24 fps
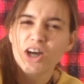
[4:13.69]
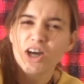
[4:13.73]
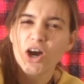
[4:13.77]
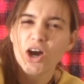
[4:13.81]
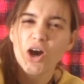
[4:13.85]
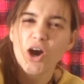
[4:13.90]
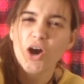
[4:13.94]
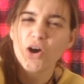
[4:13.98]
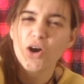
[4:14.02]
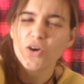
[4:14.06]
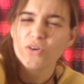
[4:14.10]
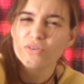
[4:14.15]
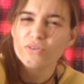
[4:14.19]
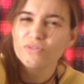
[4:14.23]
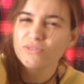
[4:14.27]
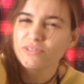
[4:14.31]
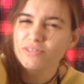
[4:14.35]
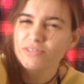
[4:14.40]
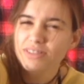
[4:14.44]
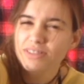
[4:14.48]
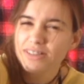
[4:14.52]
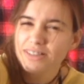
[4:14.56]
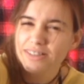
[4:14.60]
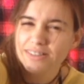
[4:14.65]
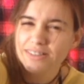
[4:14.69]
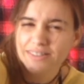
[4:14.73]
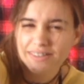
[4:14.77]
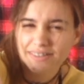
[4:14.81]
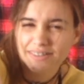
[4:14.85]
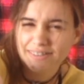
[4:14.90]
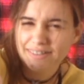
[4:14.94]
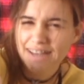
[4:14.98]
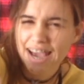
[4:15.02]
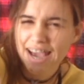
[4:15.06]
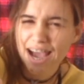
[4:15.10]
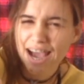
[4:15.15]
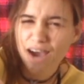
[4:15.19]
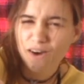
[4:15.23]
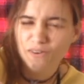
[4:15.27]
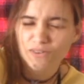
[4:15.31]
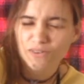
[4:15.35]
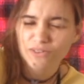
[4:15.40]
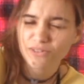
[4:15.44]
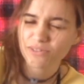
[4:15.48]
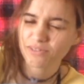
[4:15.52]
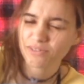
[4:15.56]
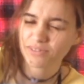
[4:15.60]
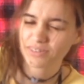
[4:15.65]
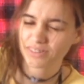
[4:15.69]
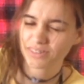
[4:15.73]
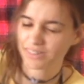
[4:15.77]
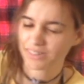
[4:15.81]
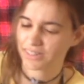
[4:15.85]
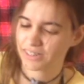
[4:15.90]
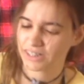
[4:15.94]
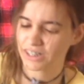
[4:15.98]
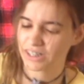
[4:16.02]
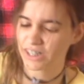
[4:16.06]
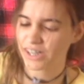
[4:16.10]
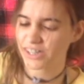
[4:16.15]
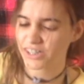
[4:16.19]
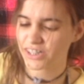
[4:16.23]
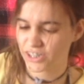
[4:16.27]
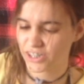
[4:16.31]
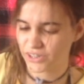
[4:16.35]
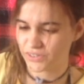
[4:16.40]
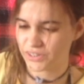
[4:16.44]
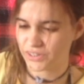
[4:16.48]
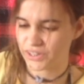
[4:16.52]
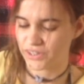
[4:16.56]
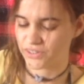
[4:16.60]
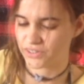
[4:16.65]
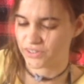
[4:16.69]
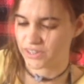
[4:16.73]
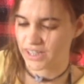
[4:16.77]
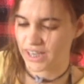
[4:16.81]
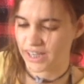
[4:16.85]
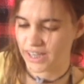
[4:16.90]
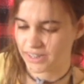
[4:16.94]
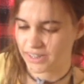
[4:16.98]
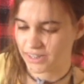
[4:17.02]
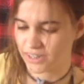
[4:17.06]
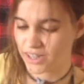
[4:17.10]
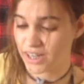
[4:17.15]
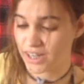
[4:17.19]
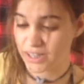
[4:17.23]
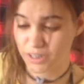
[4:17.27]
O's now? It's not Cheerios yet, and they're not